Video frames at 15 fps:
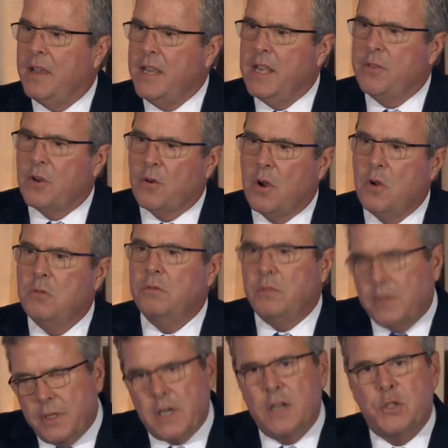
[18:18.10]
in their
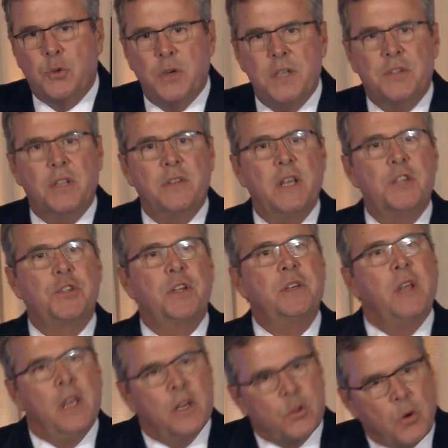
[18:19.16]
own countries, and they
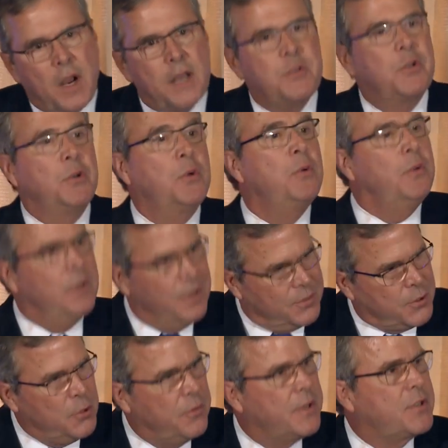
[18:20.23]
should try to
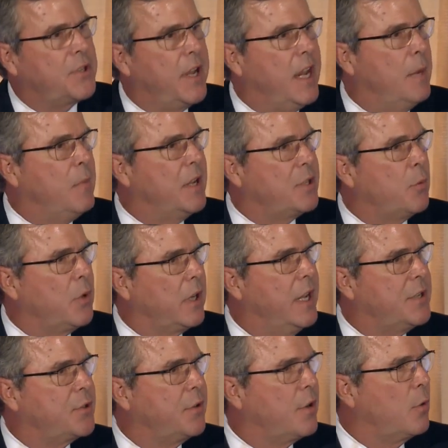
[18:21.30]
do the same as it
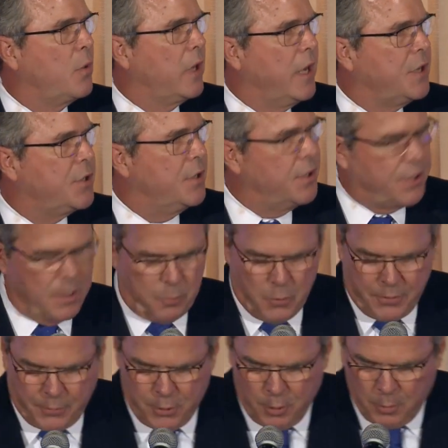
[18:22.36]
relates to their relationship
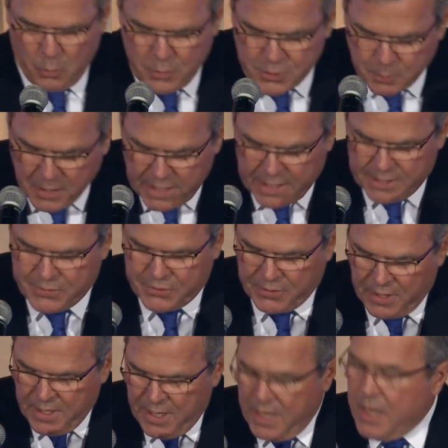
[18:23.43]
with Cuba, which means
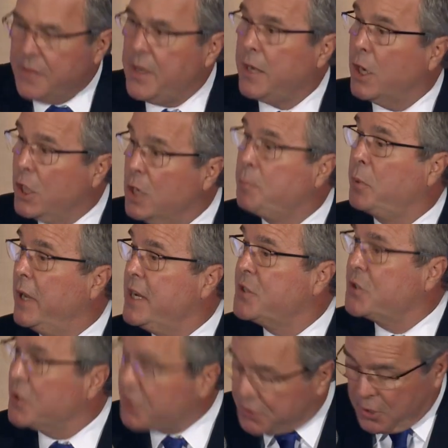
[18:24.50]
that a good place
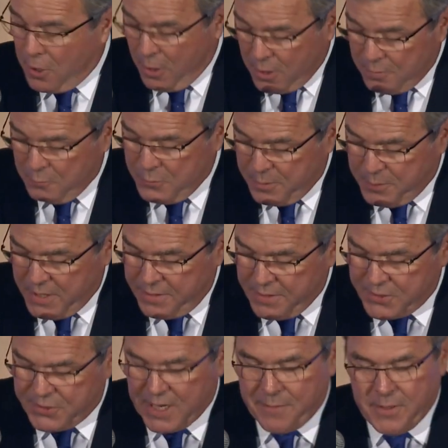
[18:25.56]
to start would be the
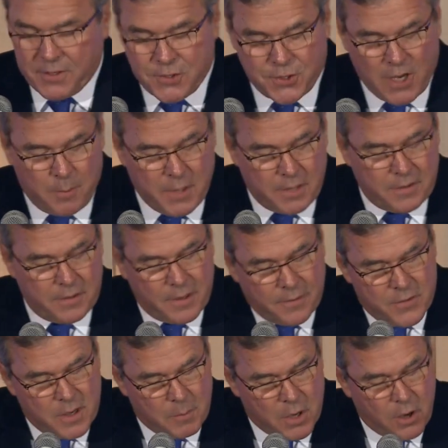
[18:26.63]
7th Summit of
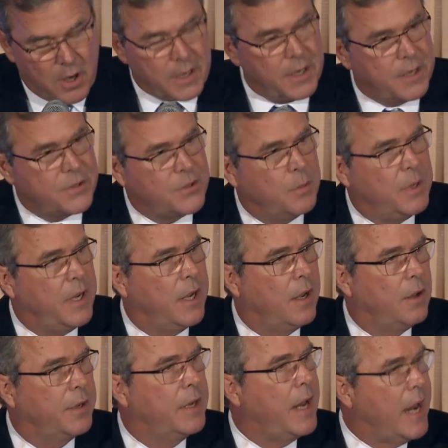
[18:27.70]
the Americas to be
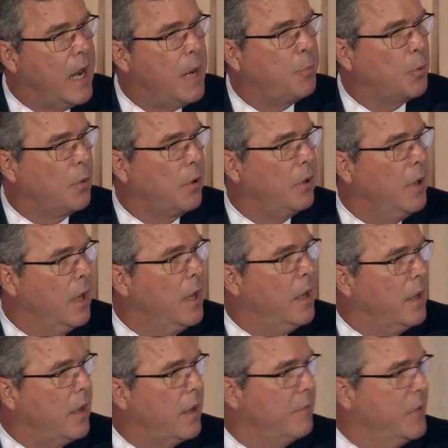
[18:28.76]
held in April
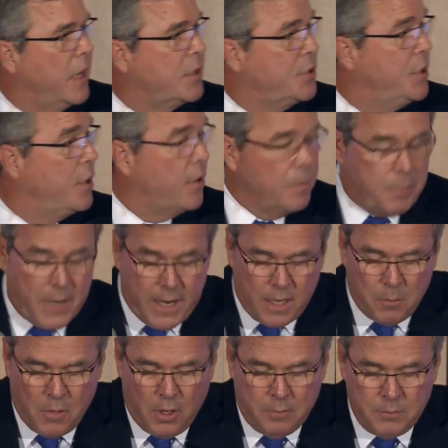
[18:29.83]
of next year in
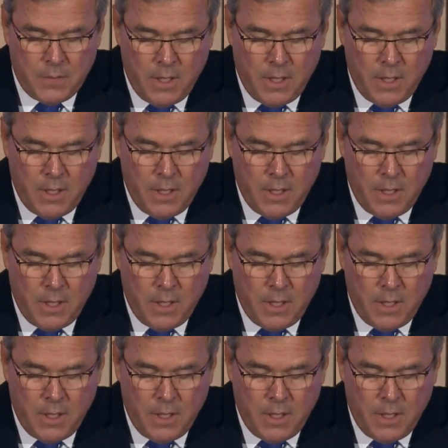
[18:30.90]
Panama.